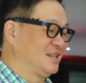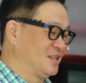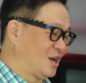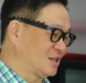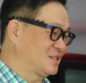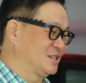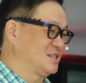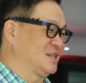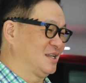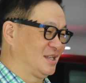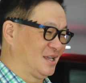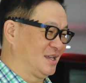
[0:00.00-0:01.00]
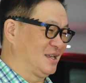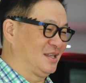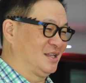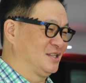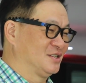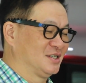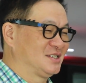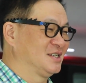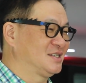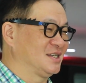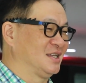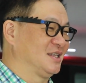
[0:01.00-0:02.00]
and doctors and, and, and,
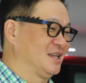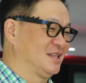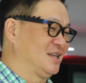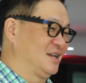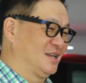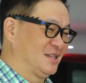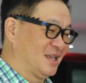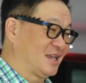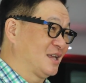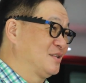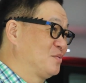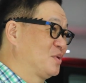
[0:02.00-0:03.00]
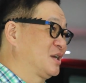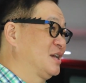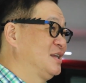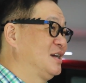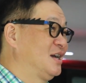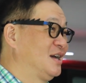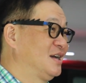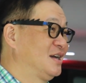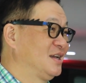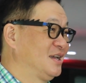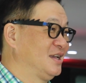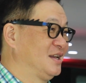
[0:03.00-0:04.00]
nurses, and then uh, they can work in a,
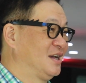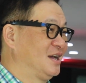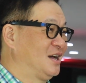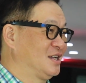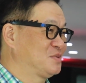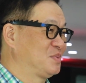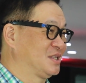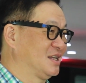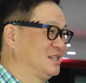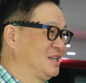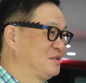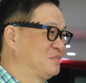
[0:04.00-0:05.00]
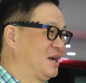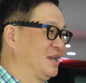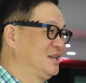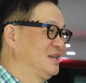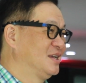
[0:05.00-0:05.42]
in a hospital nearby,